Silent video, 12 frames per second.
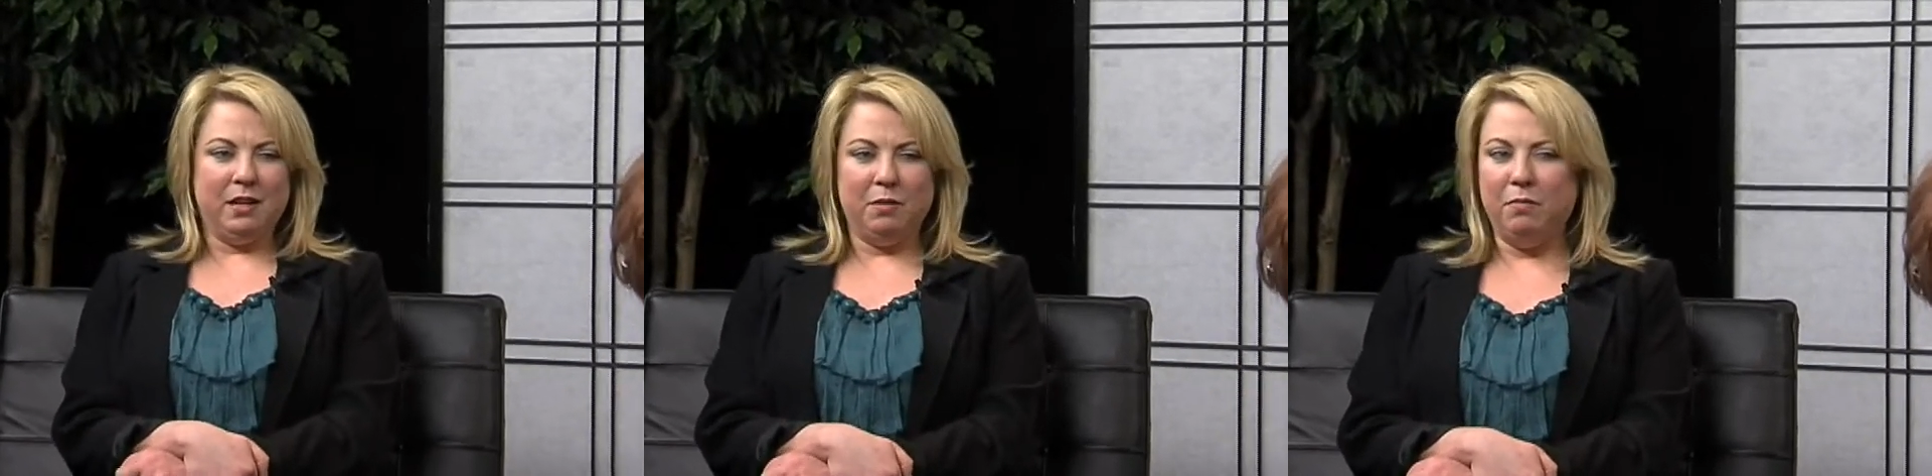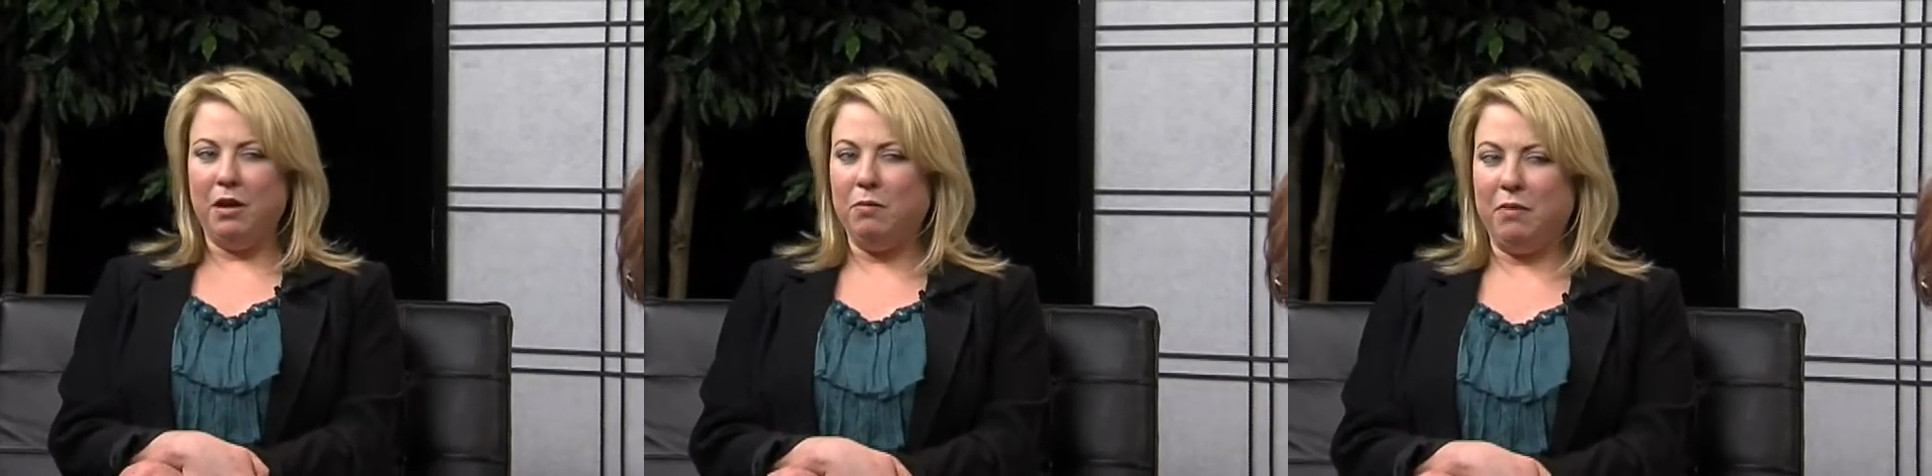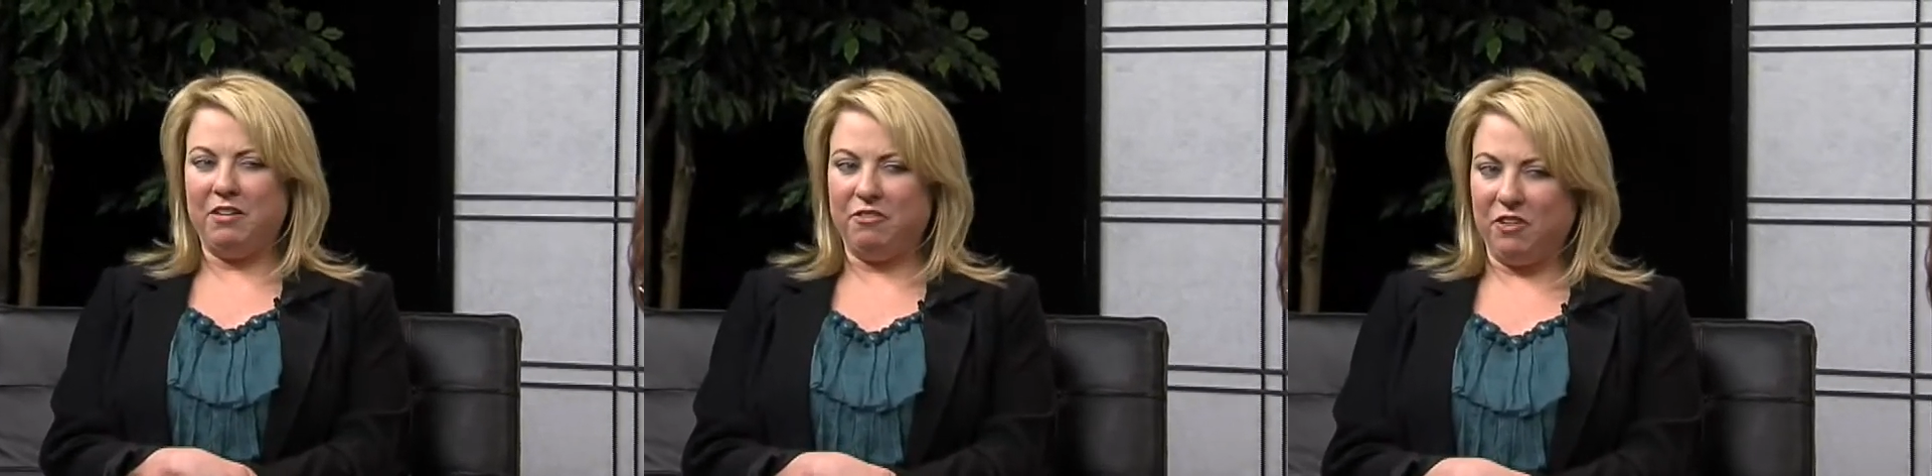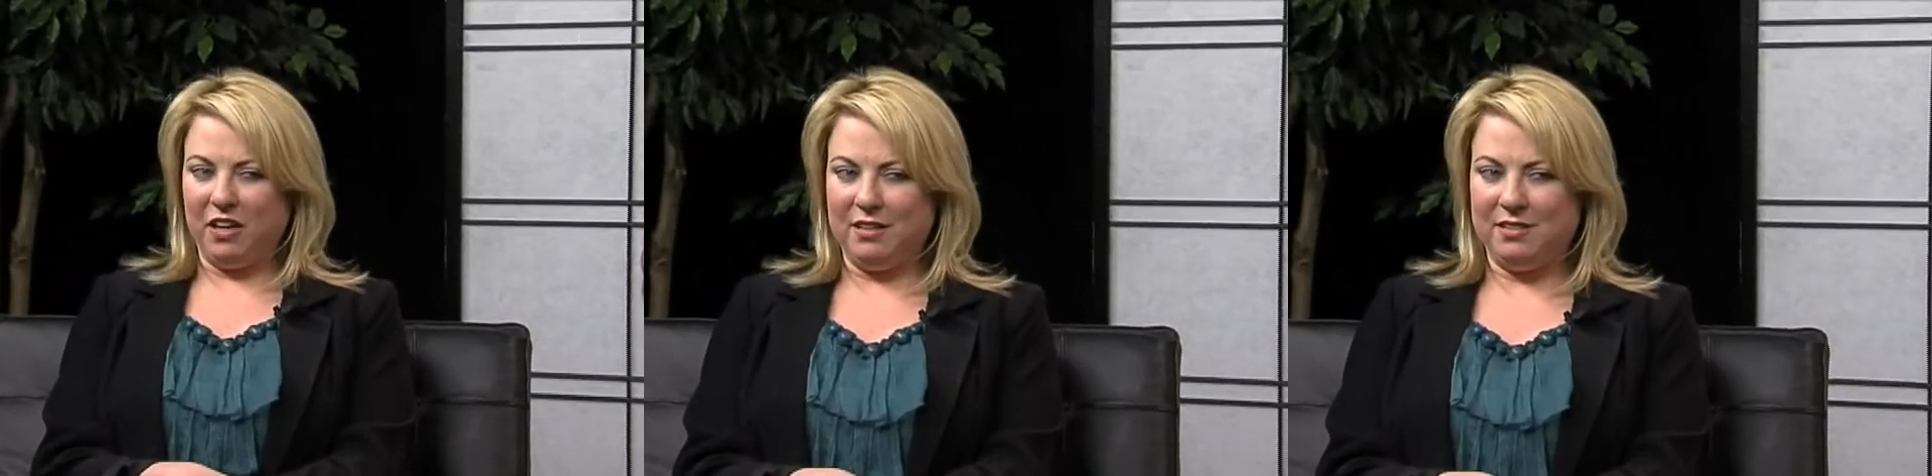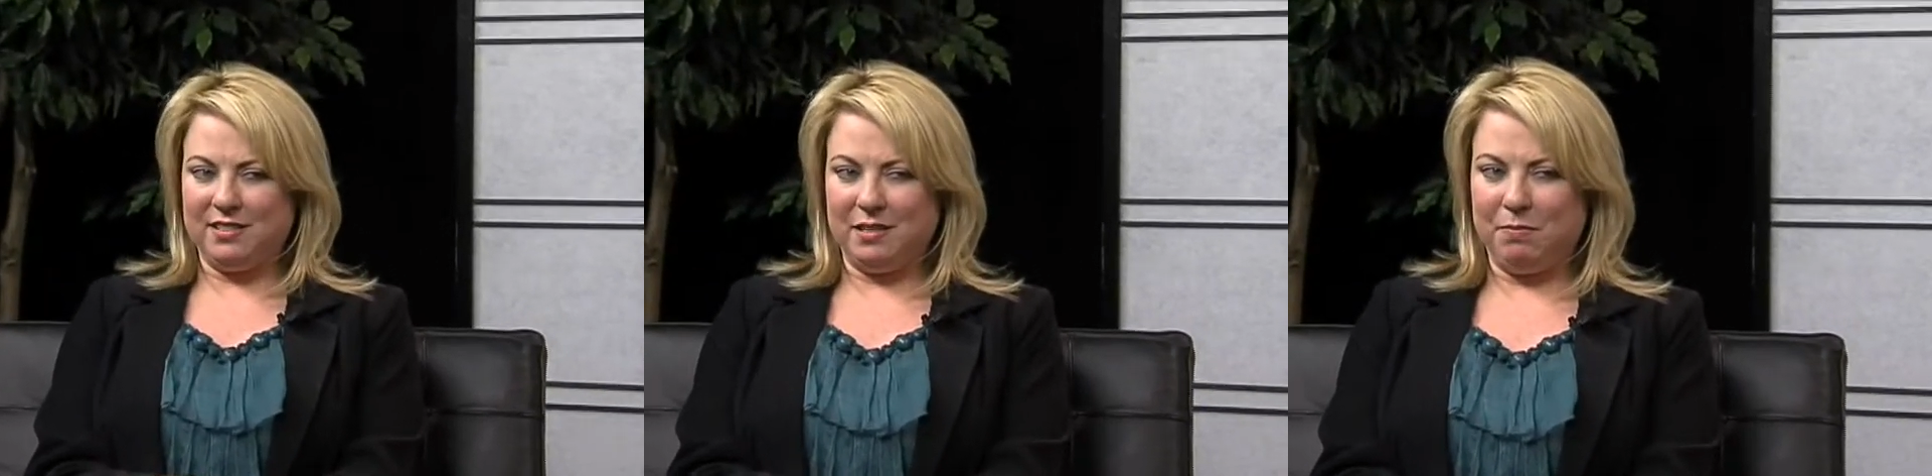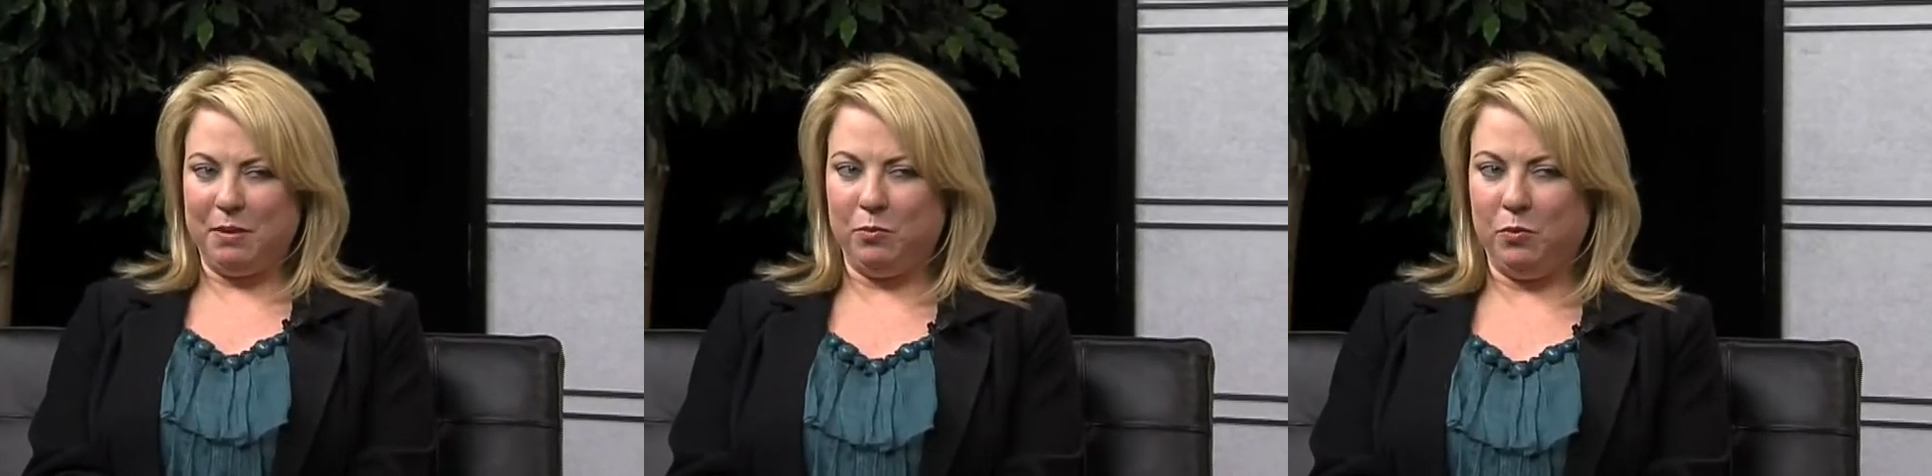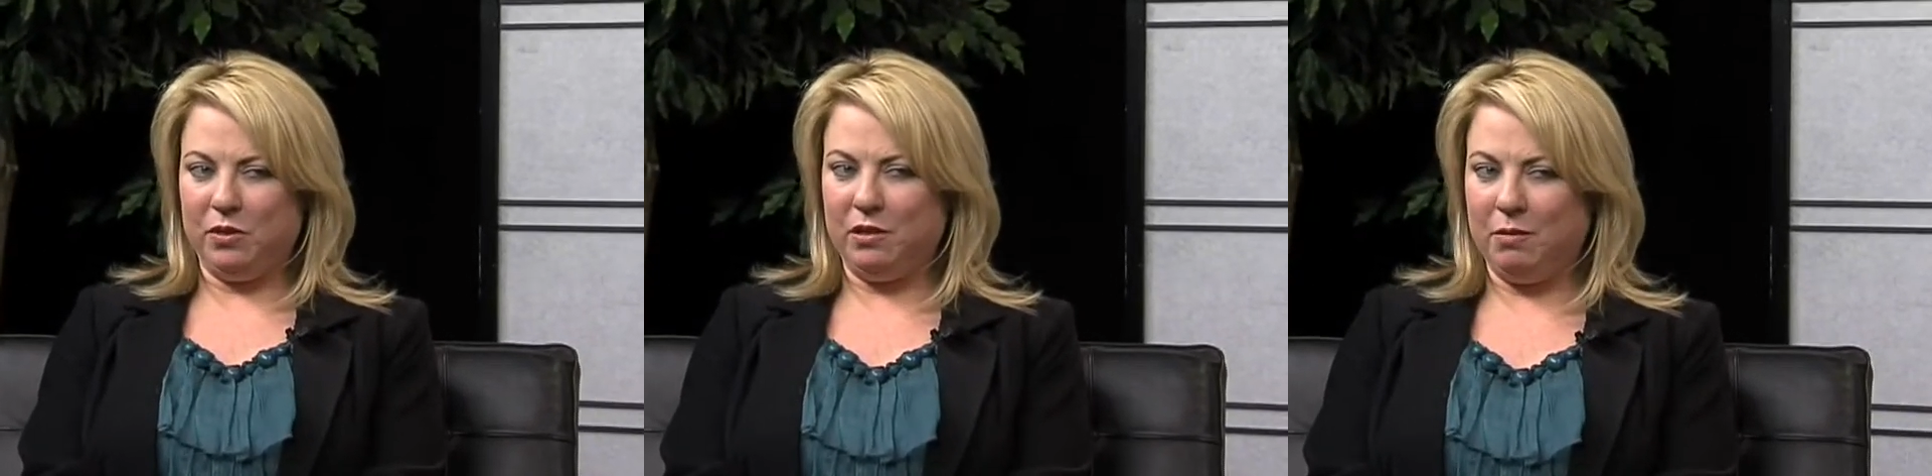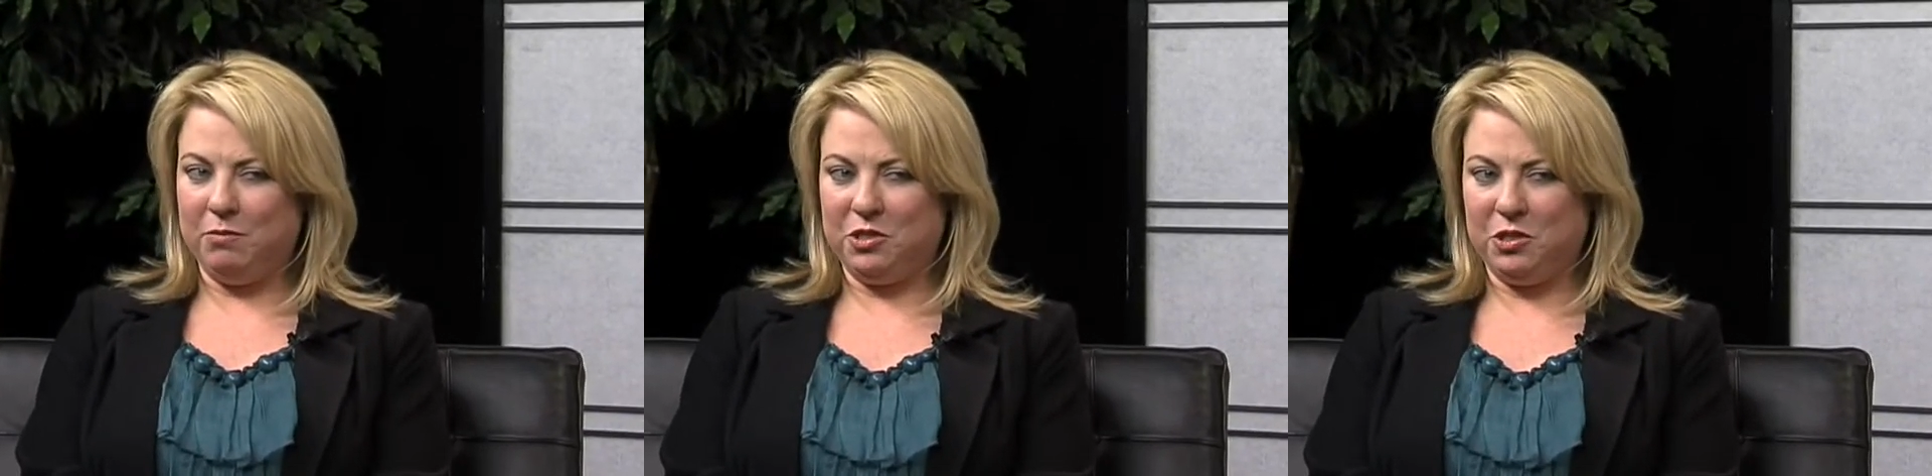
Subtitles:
among my friends that people would come